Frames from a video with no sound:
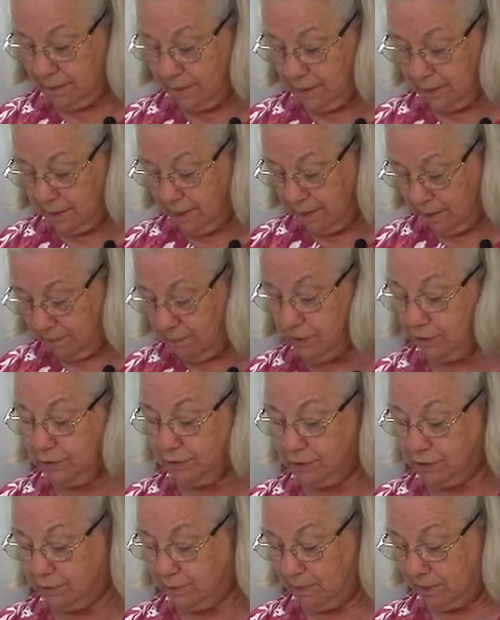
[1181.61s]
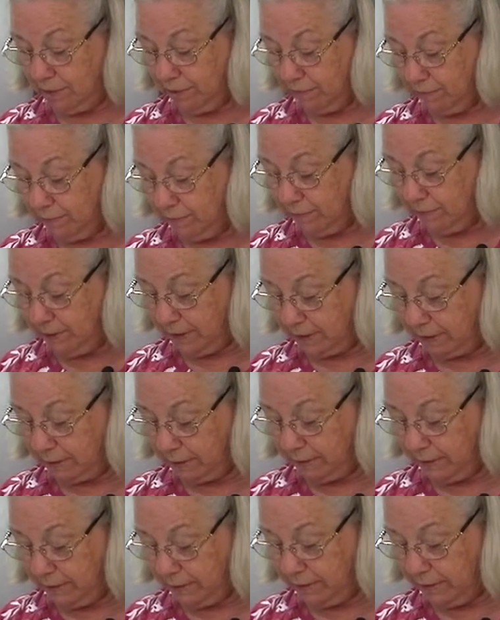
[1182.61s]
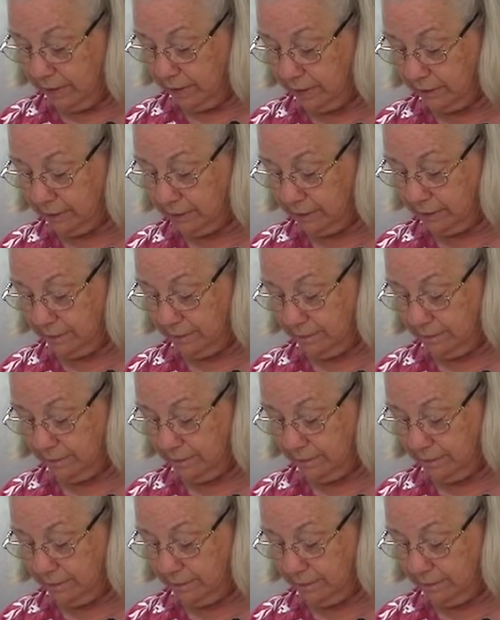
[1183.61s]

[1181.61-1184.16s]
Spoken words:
I keep losing my foot pedal. There it is.